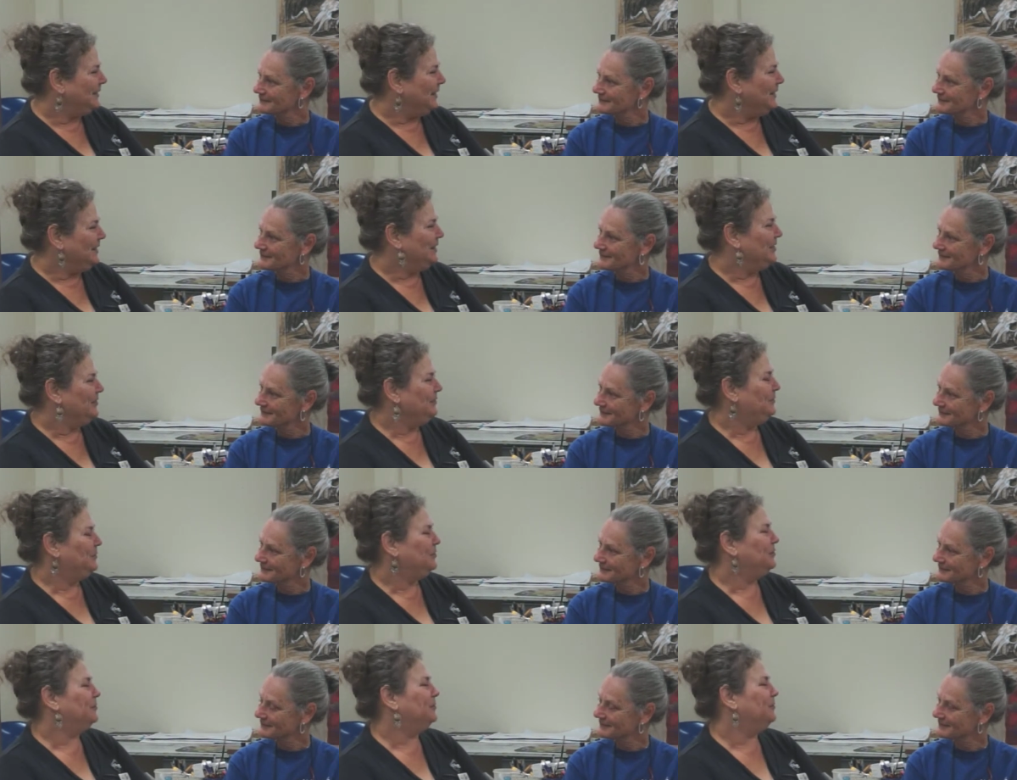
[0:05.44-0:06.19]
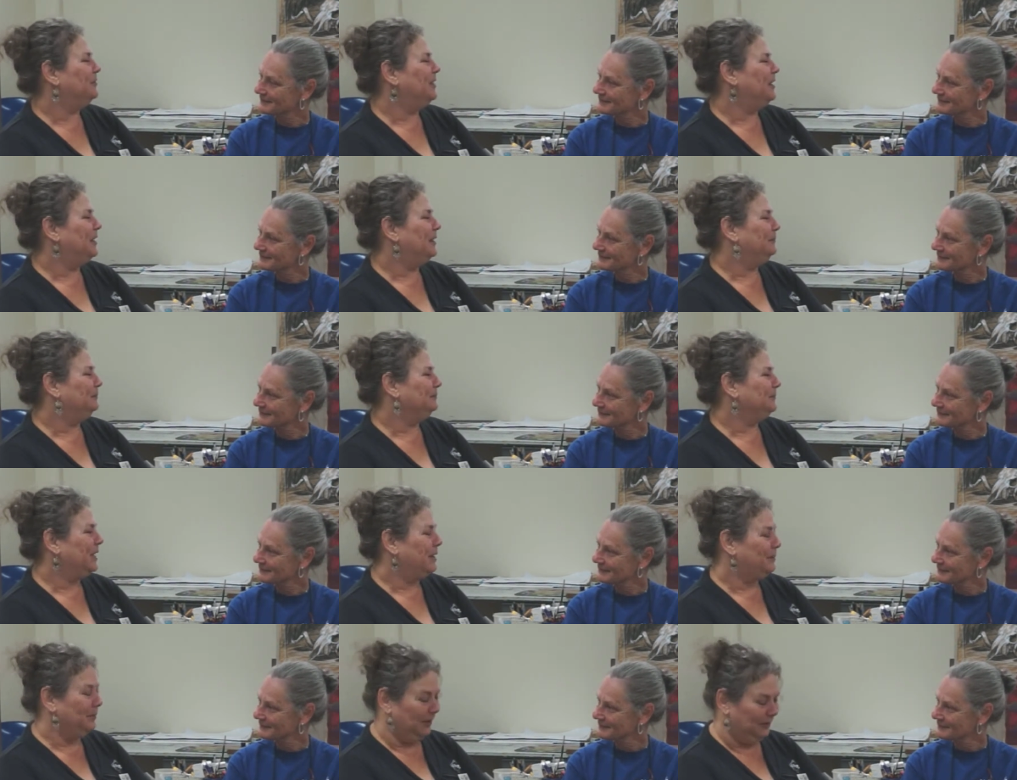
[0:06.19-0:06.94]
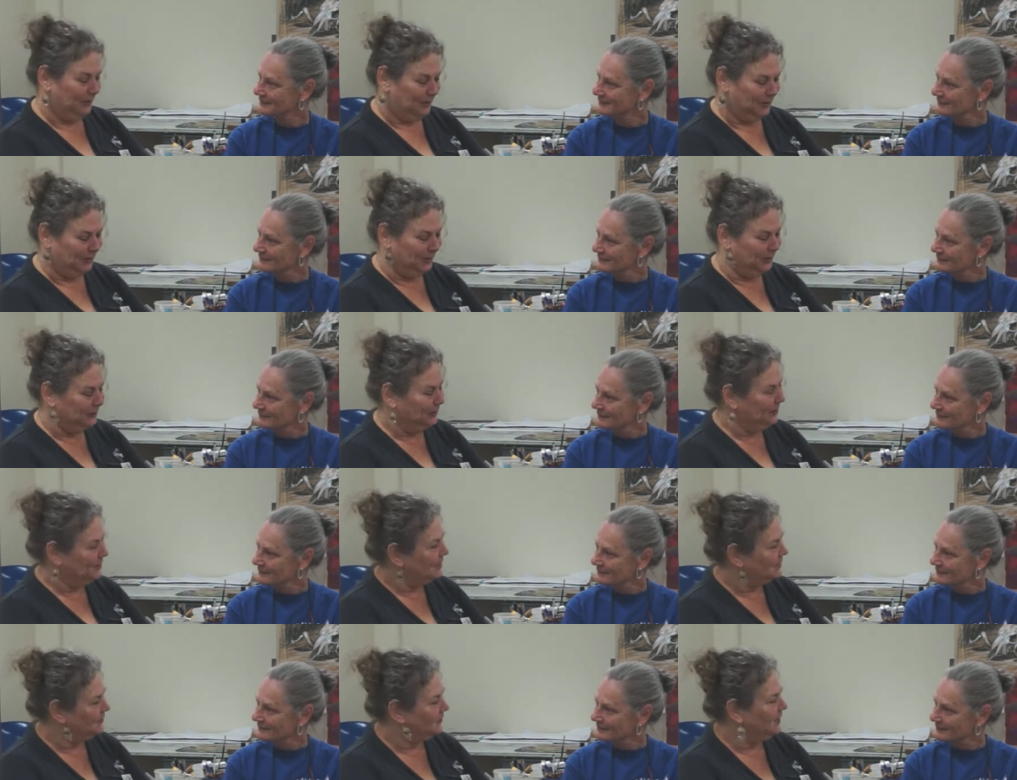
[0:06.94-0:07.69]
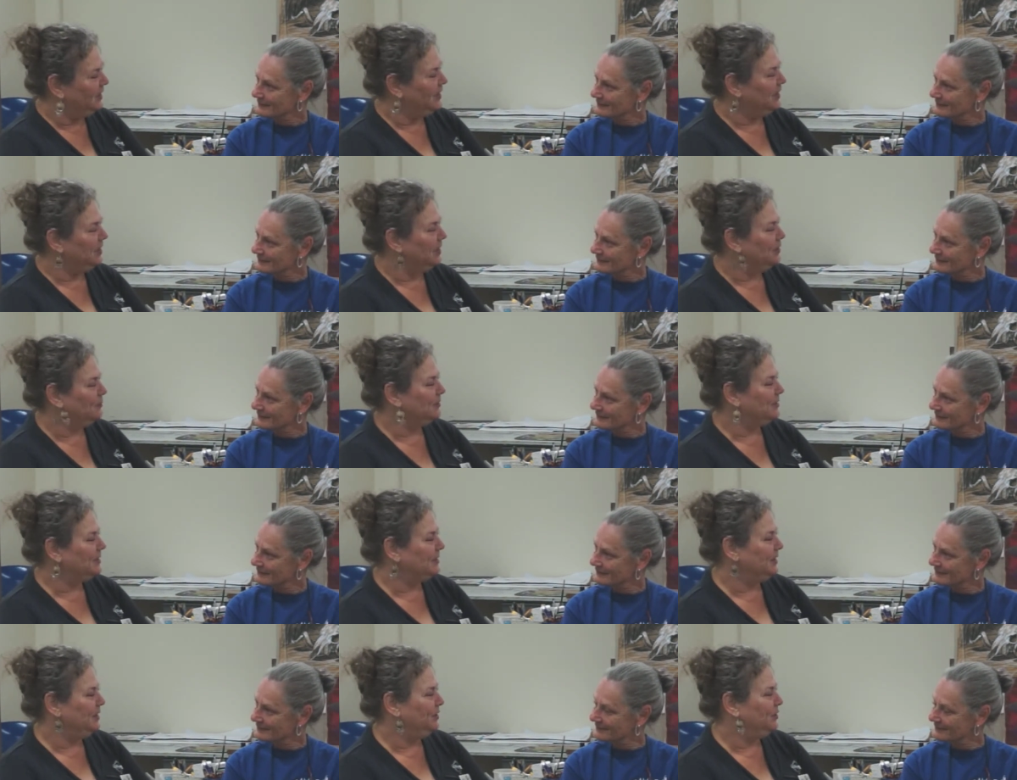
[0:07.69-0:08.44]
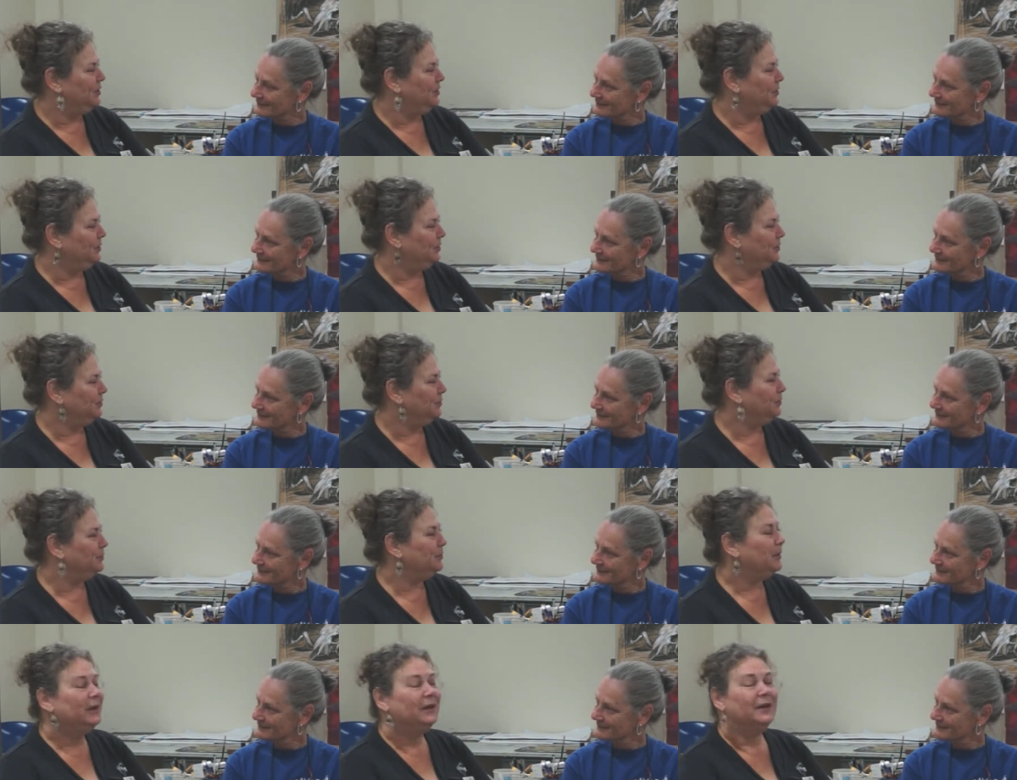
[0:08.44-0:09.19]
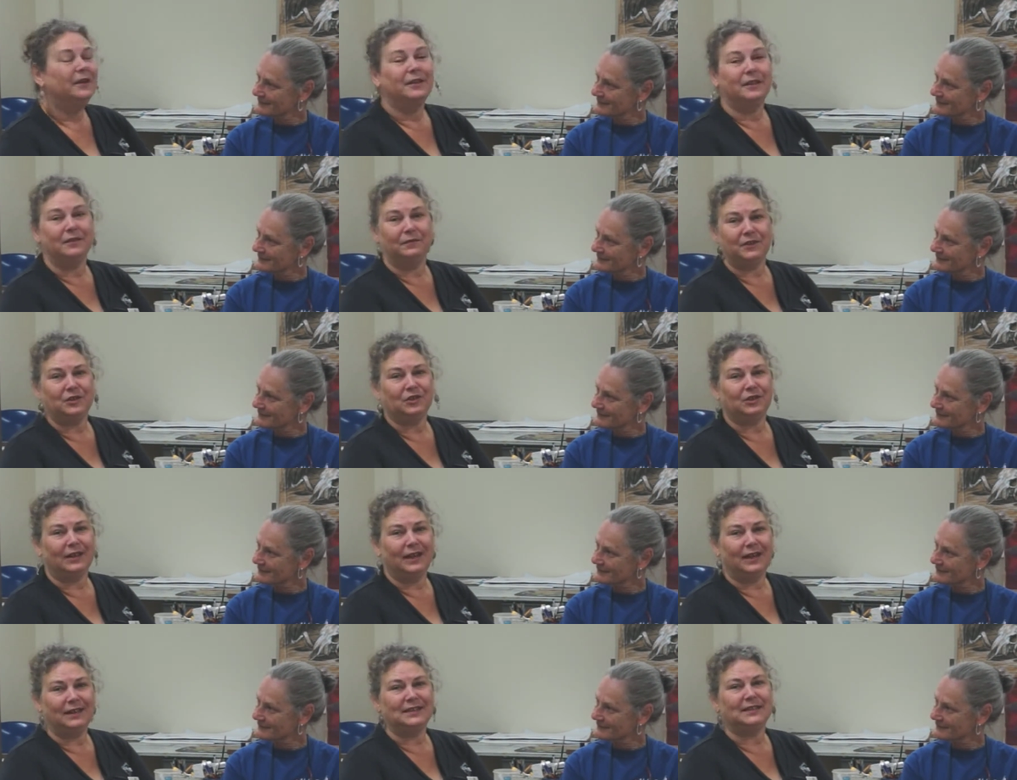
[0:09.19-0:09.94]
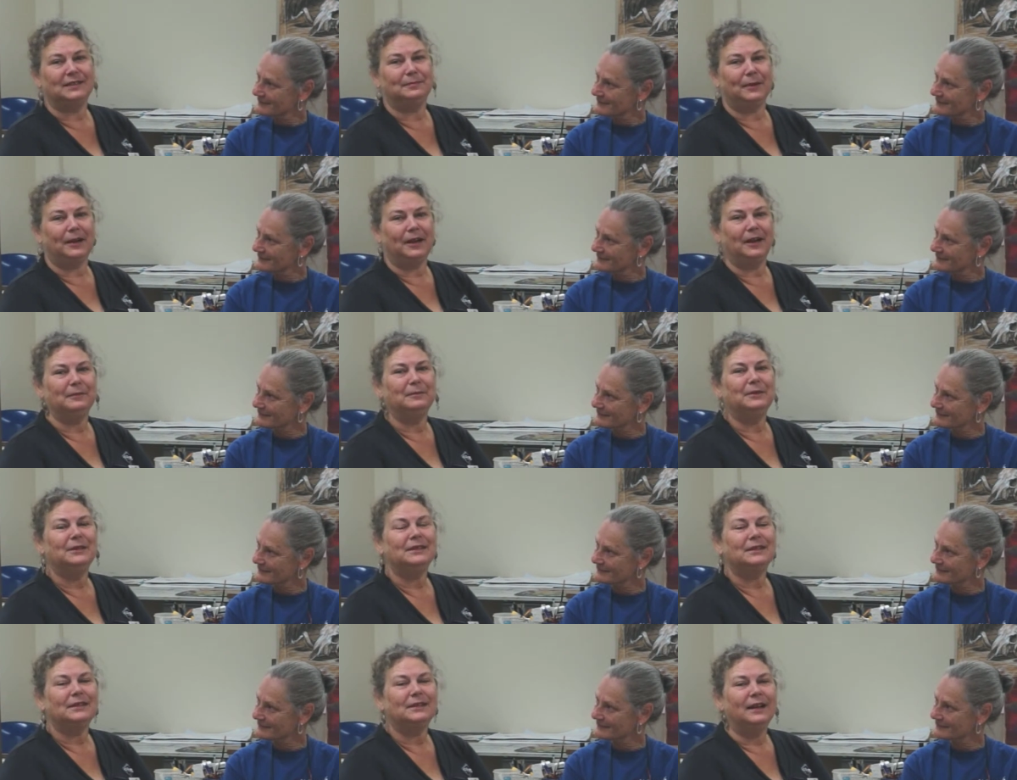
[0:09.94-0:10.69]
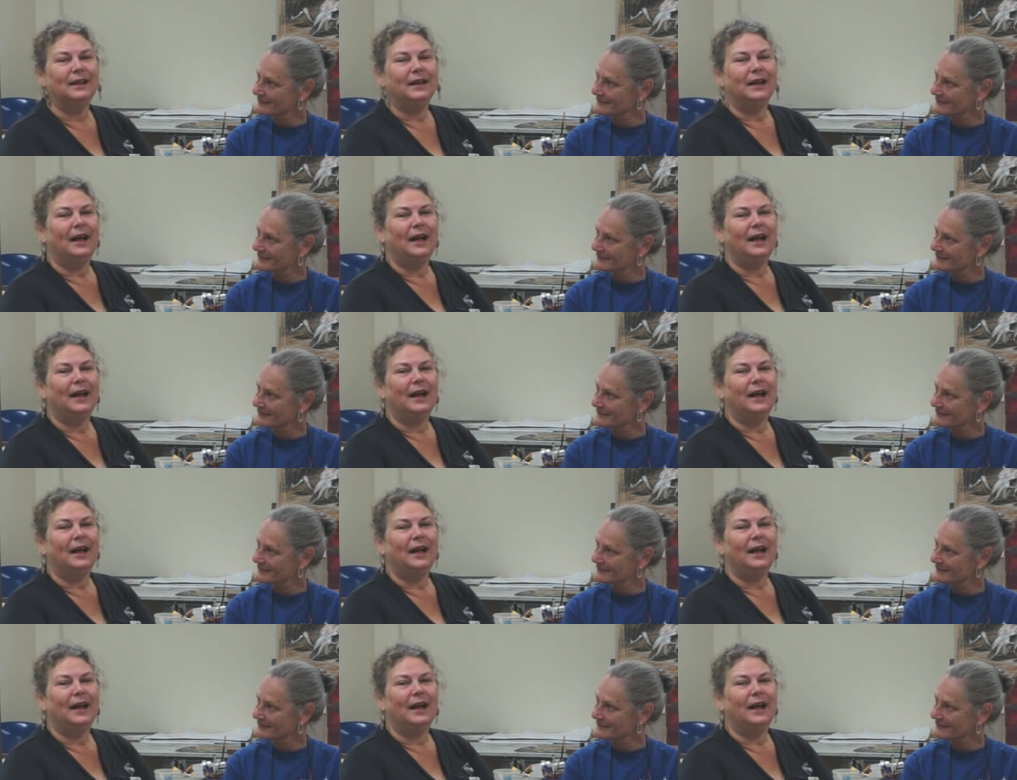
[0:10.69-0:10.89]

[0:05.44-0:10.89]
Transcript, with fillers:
Speaker 1: Thank you for um, coming along and doing this video with CQU, the Visual Arts Department.